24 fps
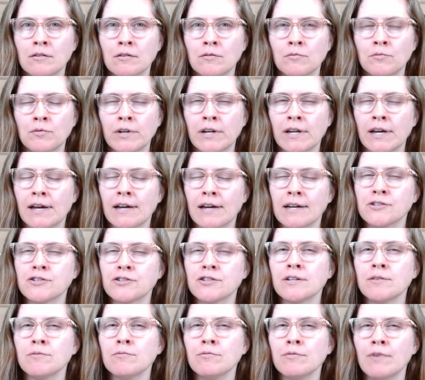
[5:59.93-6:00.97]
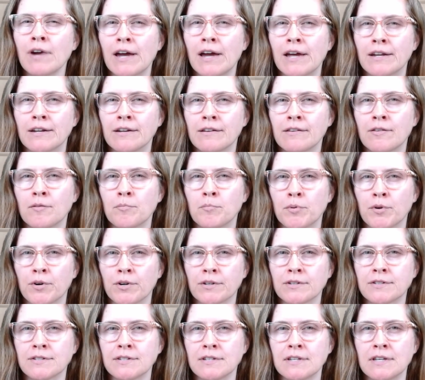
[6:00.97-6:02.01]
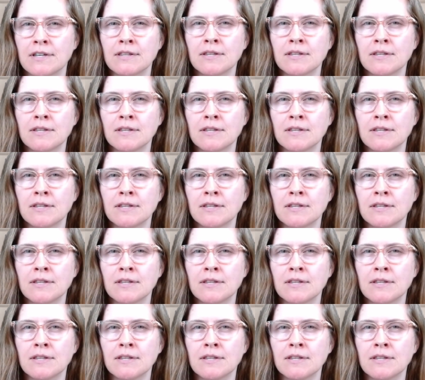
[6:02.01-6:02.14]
when I actually read the books in the